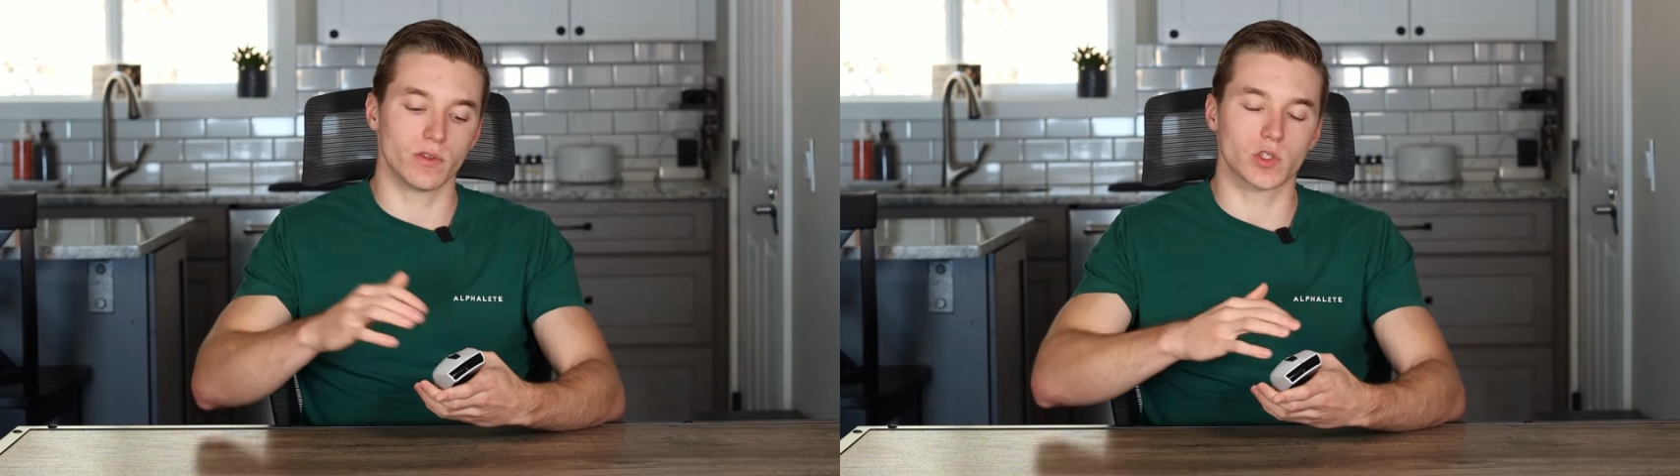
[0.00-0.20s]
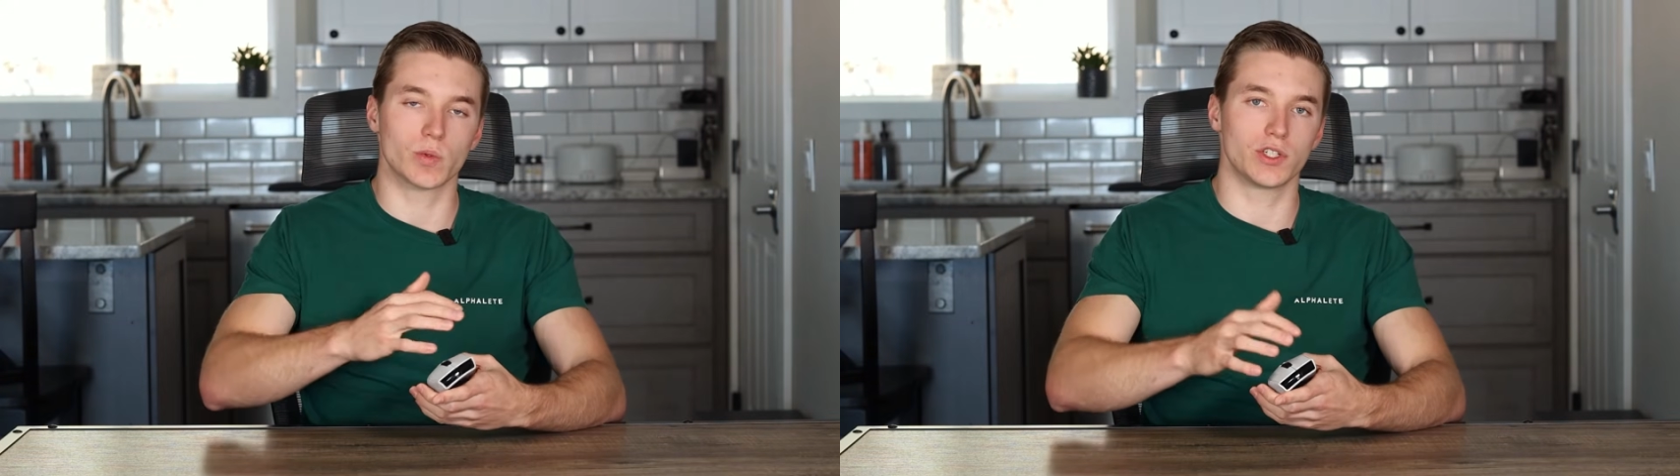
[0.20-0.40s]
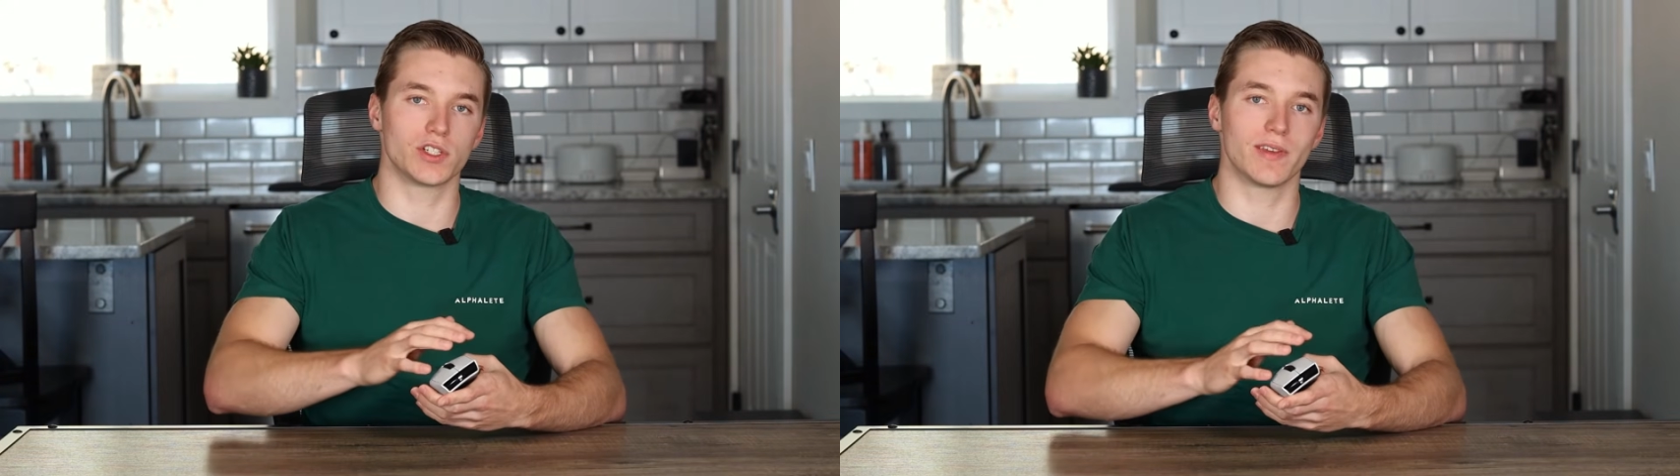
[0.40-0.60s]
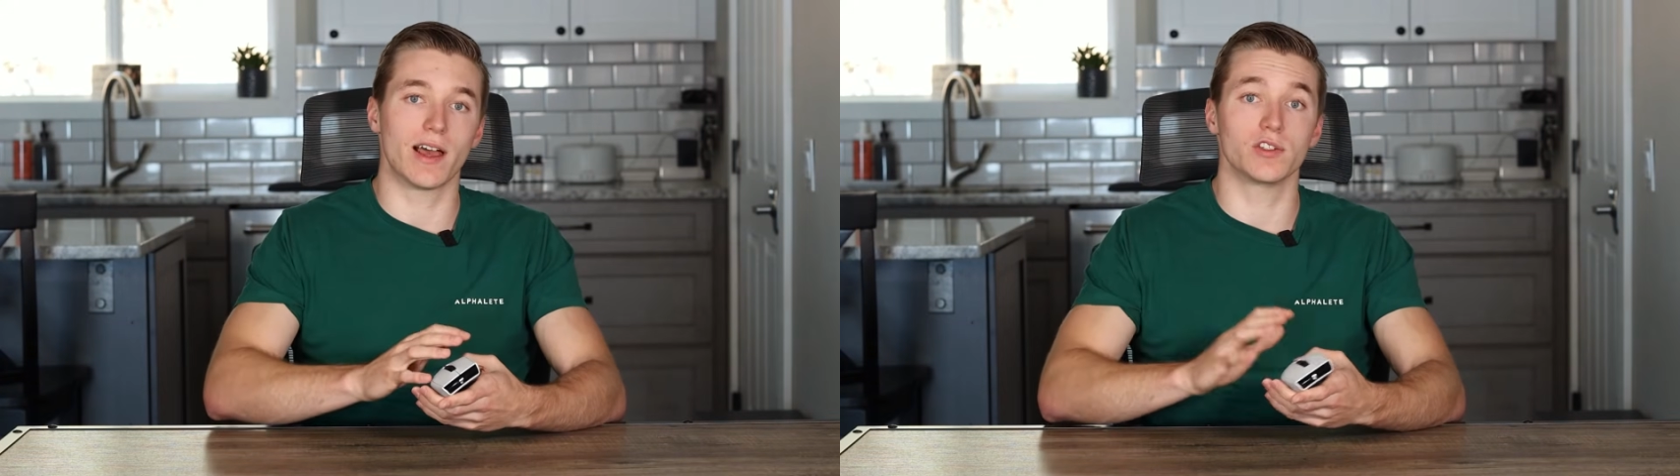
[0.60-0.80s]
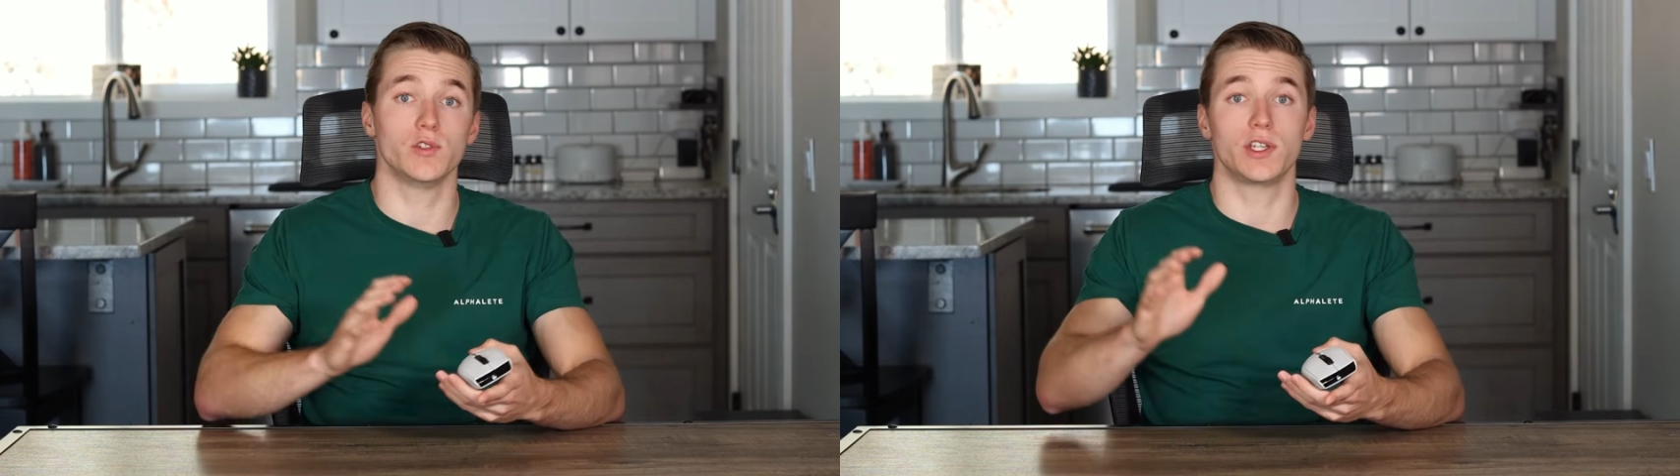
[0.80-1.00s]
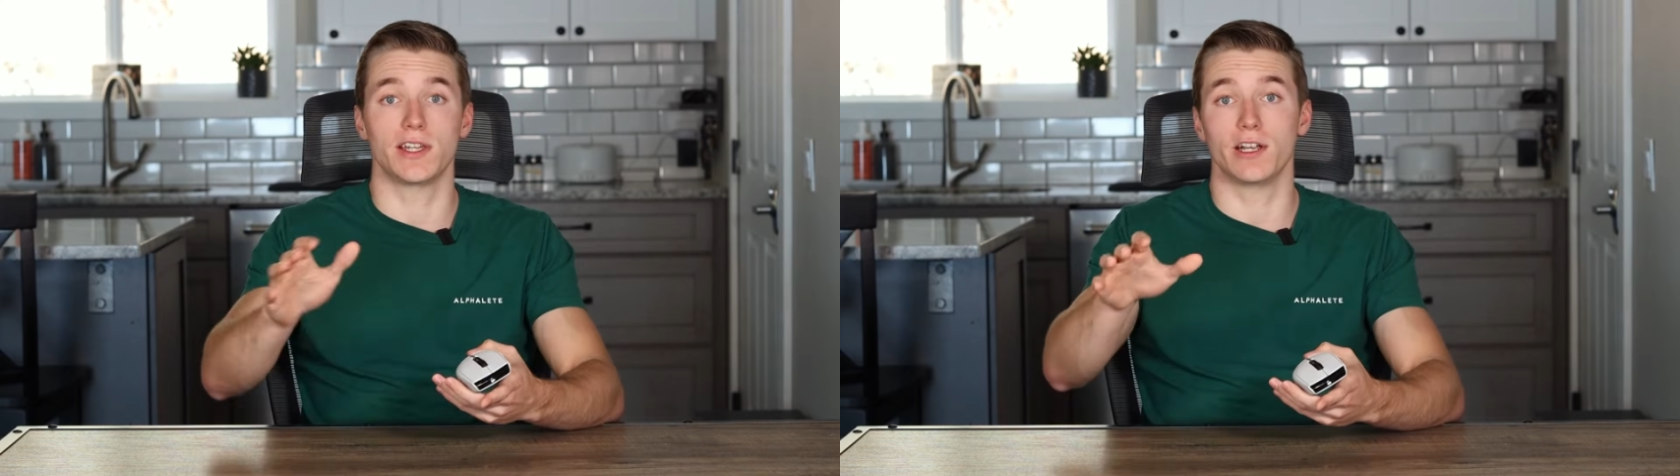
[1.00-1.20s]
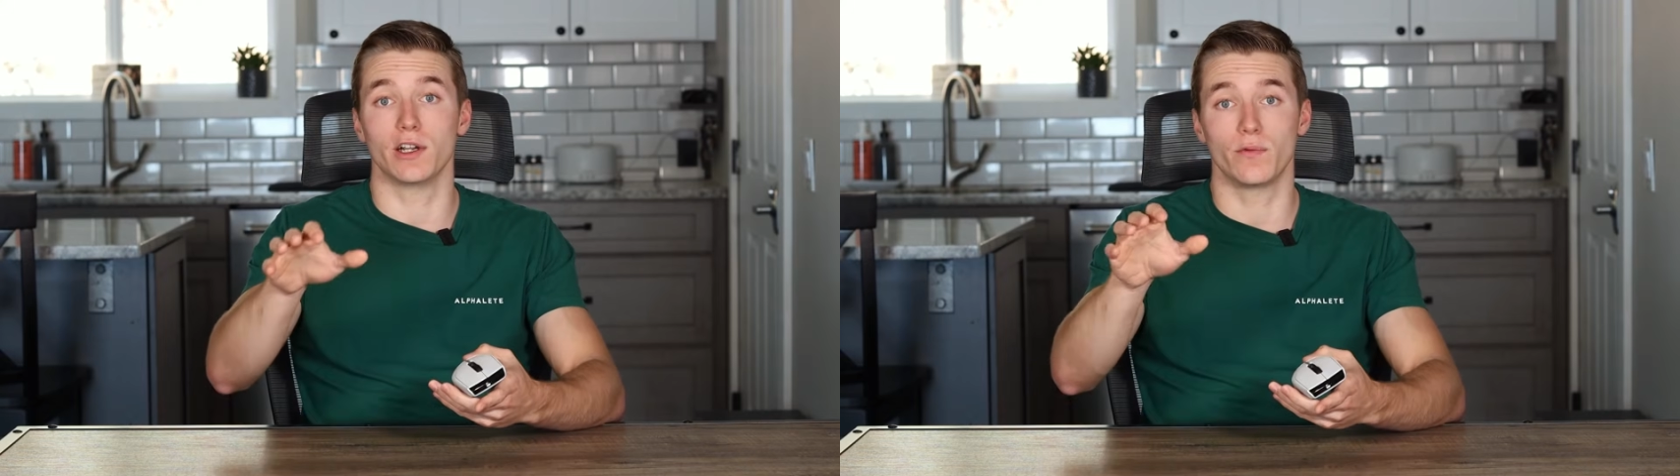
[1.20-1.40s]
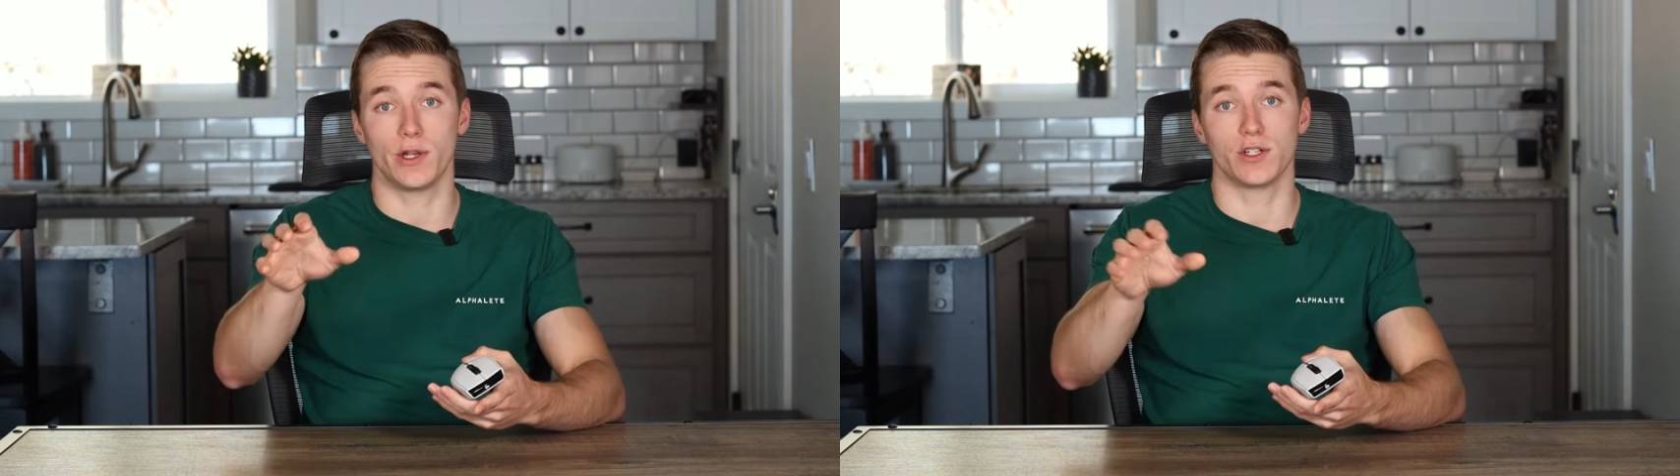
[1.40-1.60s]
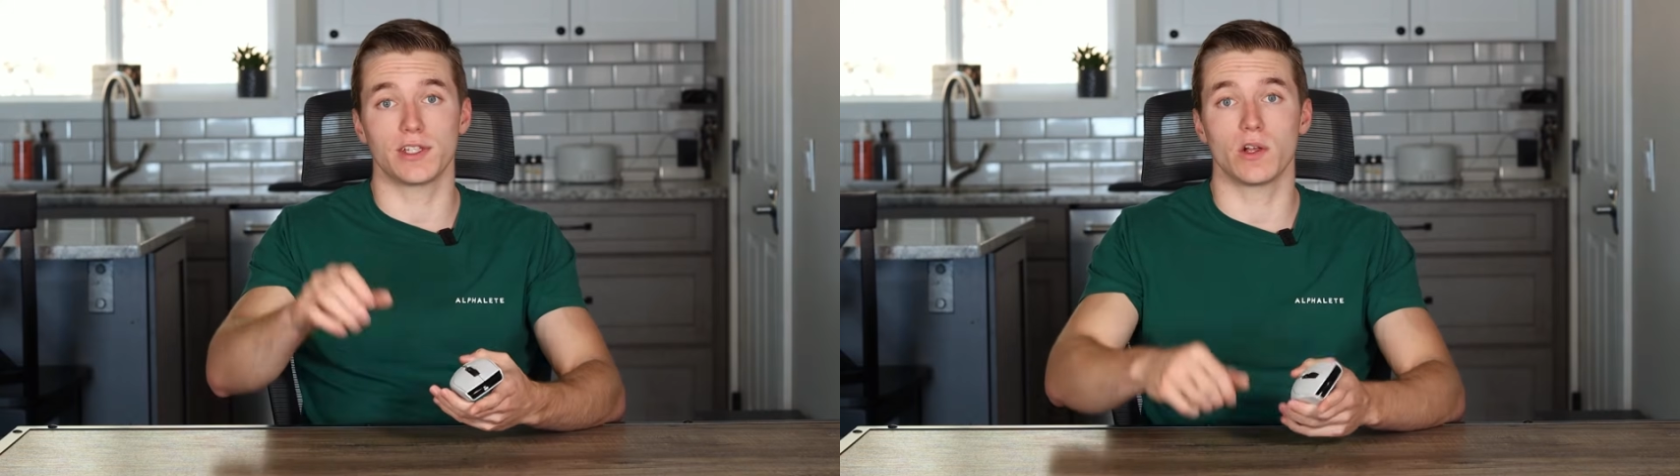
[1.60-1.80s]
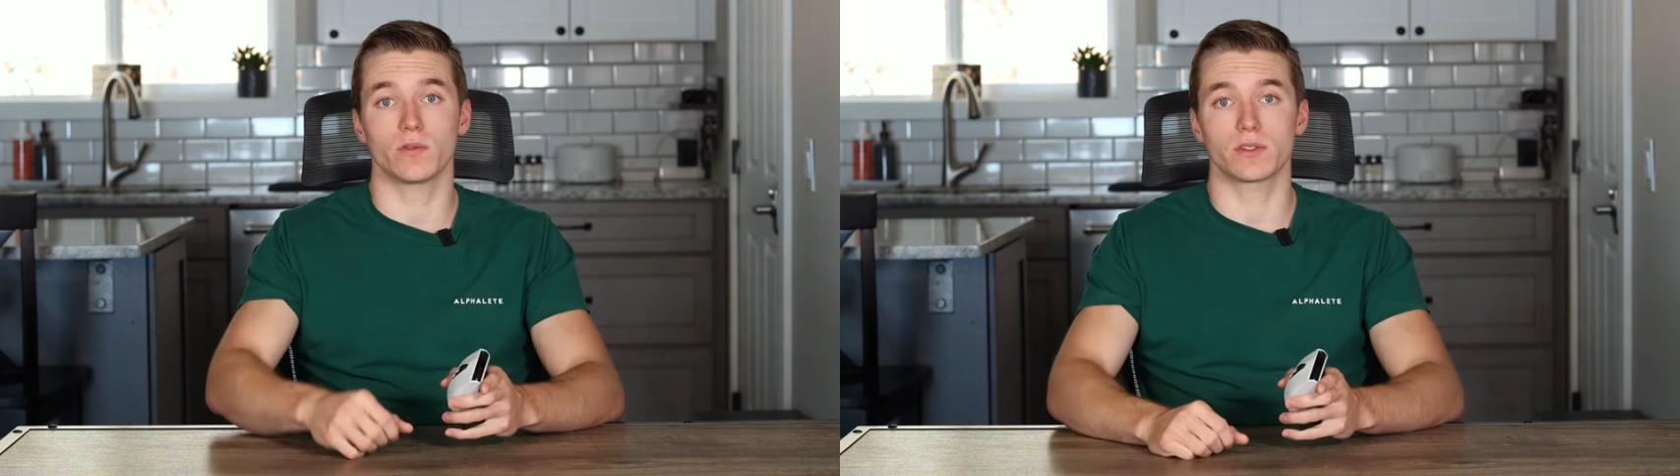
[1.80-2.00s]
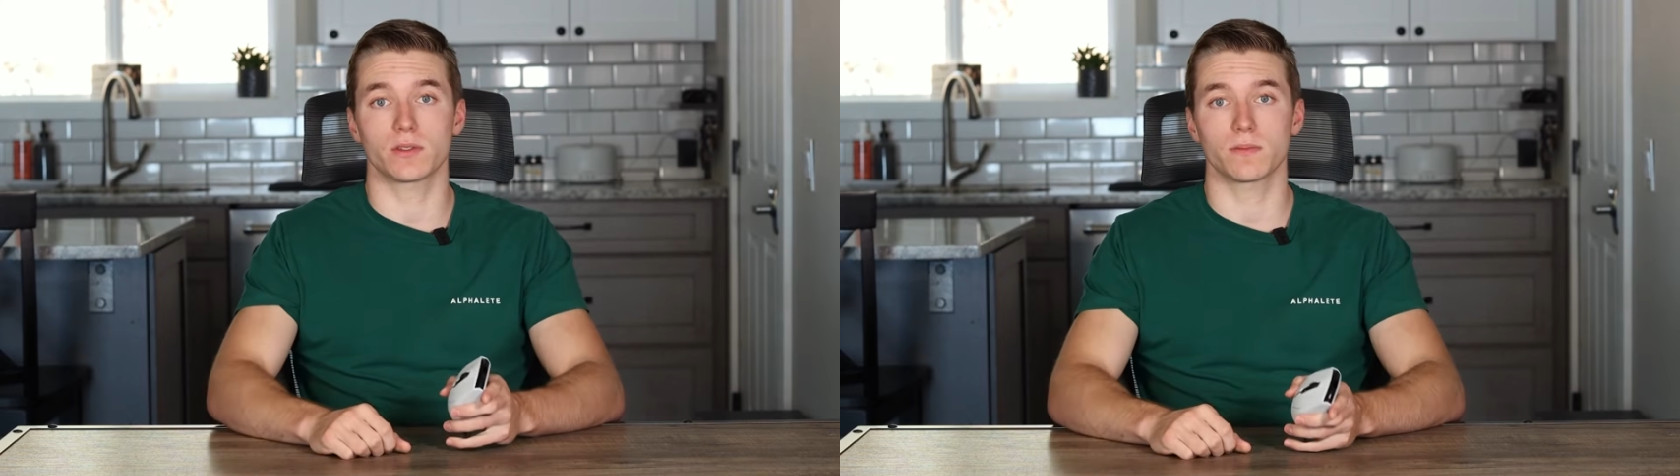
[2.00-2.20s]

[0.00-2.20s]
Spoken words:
of those switches now so you can hear it for yourselves.